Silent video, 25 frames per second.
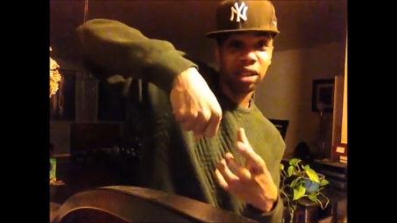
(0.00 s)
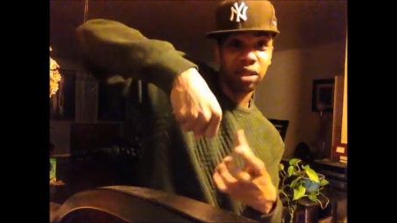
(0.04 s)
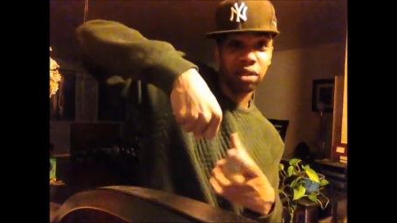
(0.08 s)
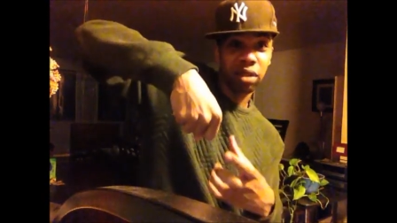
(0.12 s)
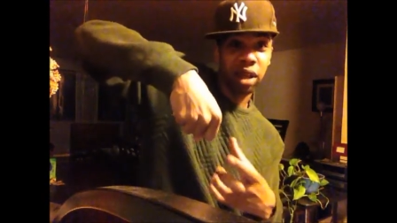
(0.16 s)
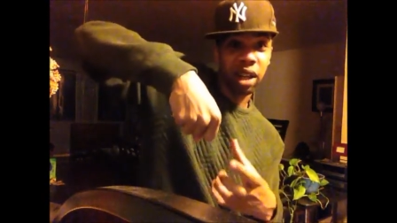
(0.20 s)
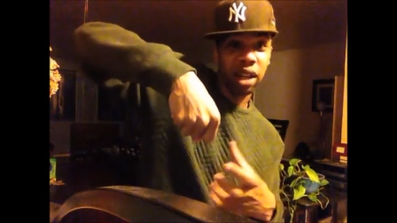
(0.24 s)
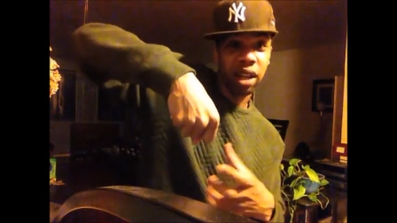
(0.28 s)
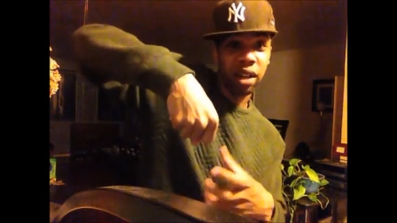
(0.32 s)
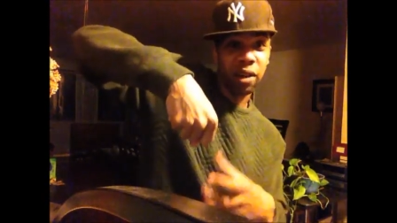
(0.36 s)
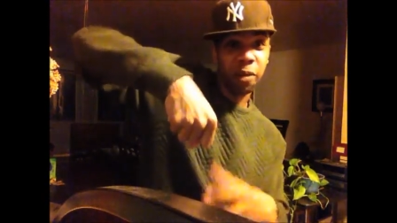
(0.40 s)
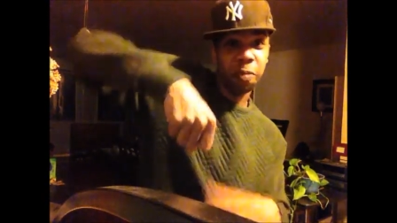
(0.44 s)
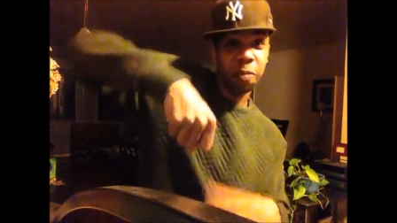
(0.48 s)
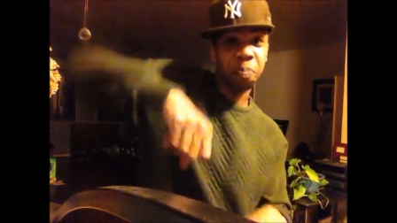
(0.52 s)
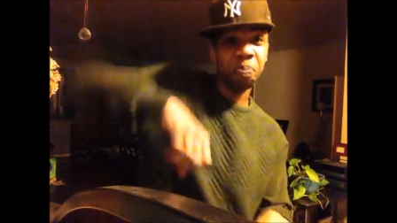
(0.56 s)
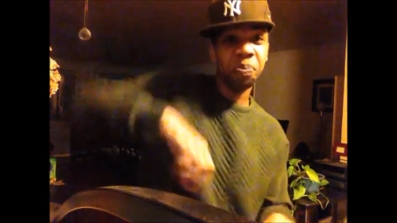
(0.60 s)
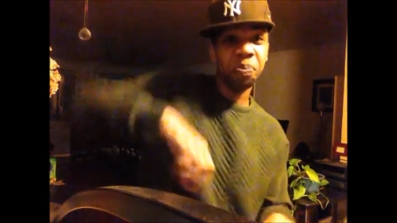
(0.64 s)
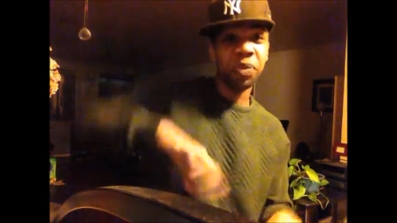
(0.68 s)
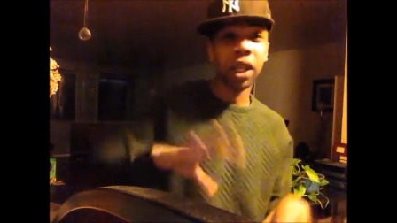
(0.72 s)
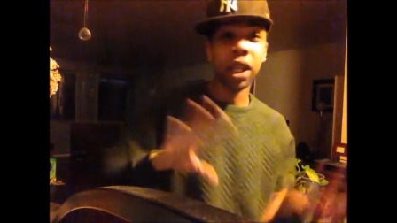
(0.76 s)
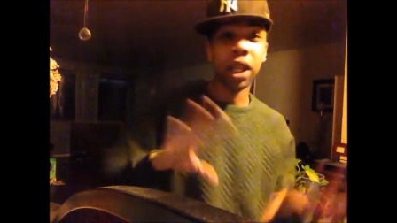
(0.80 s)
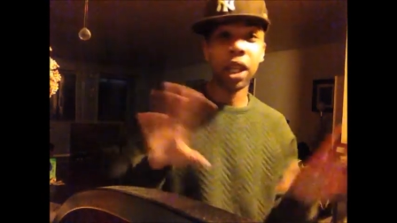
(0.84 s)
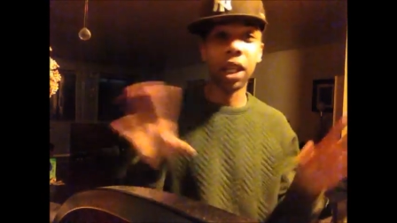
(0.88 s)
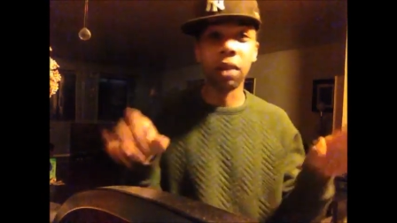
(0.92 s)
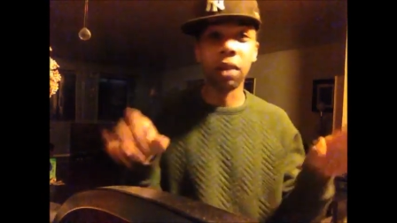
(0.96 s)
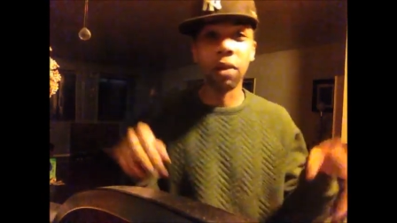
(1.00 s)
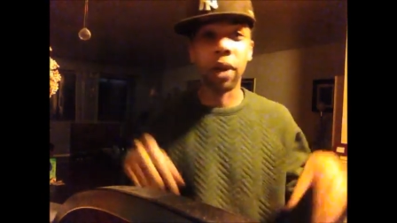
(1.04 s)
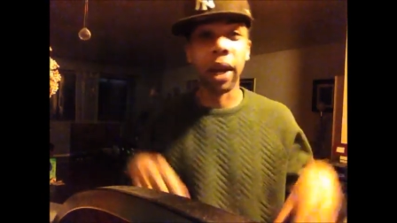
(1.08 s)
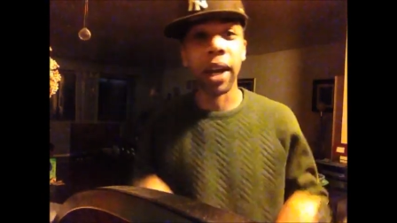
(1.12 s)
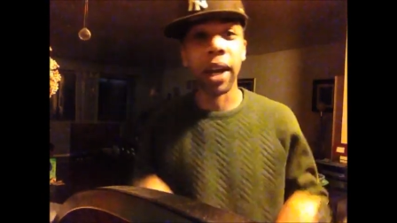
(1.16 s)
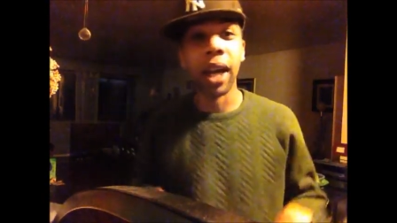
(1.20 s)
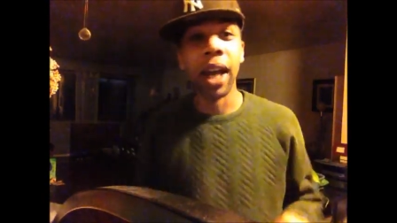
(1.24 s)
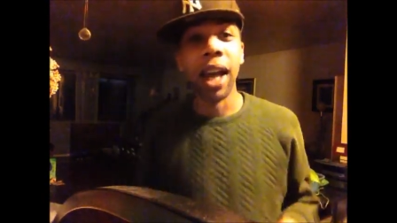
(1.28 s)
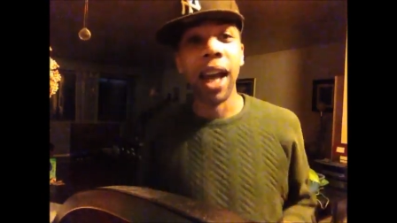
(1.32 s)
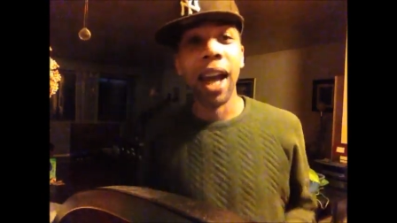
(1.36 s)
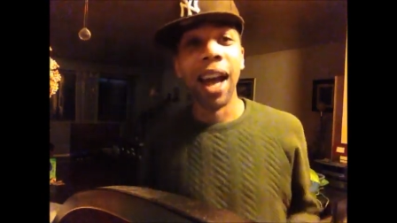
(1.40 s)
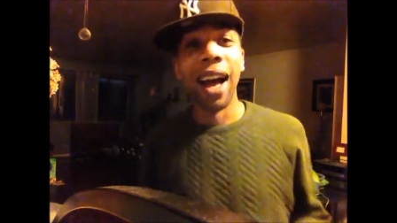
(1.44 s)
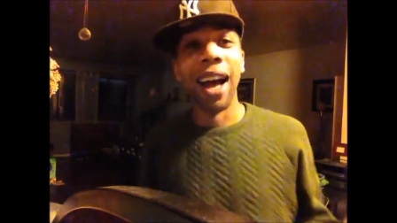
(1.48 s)
is right here. Anyway,
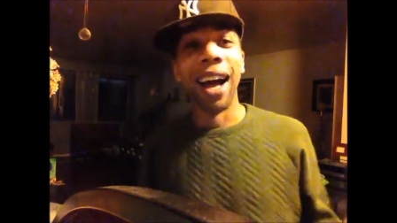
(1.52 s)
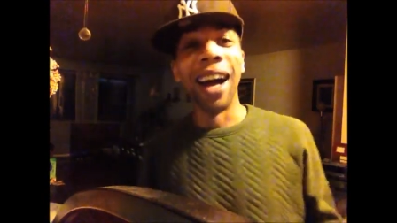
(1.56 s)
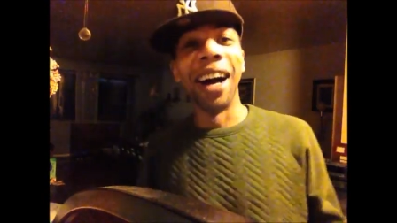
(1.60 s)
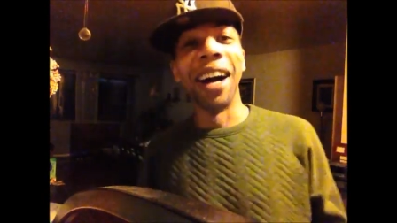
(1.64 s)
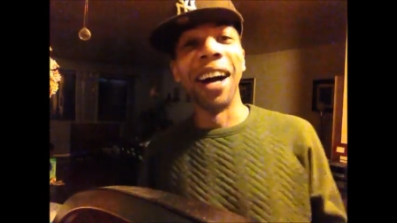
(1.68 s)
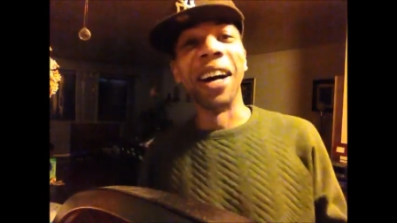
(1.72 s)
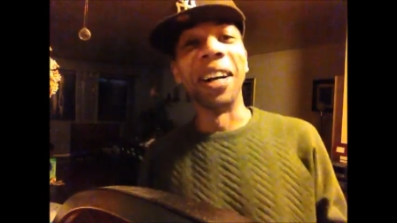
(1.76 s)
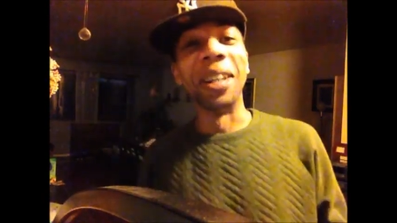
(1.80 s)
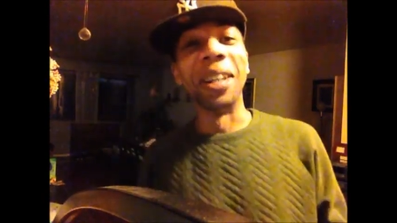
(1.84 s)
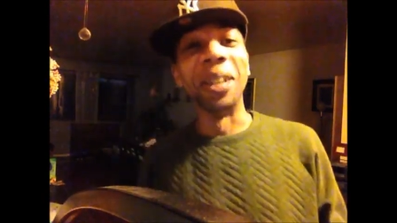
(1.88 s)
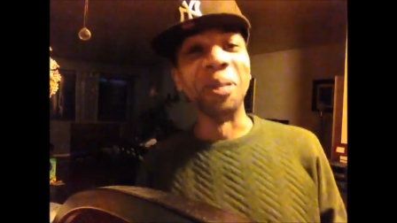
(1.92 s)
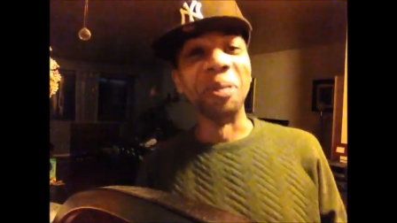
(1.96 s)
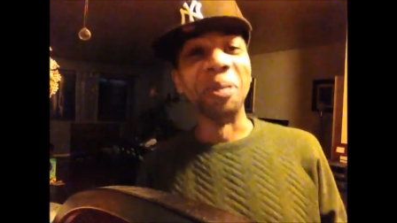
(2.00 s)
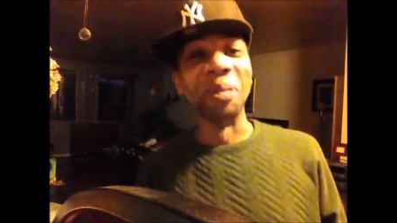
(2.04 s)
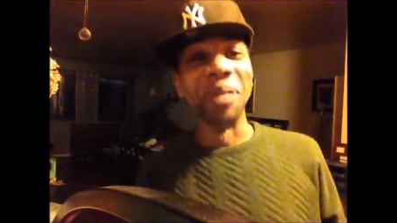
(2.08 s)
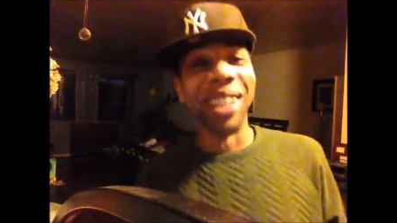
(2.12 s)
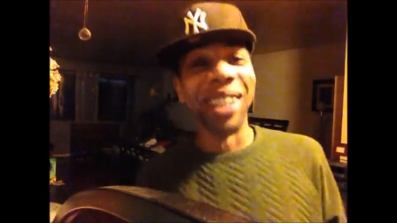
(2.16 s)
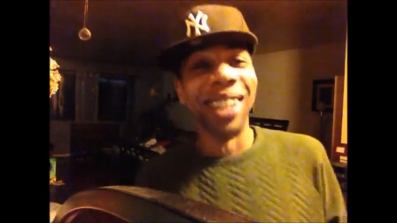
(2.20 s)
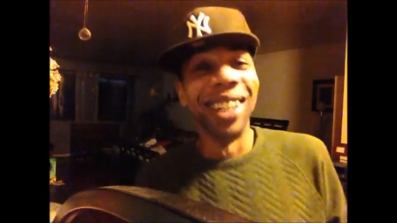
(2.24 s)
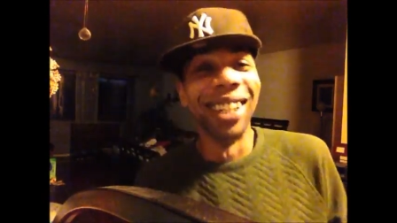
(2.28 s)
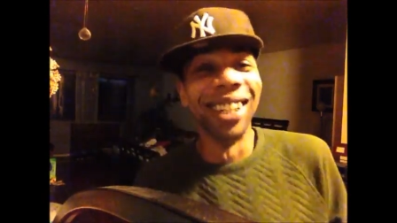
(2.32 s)
um,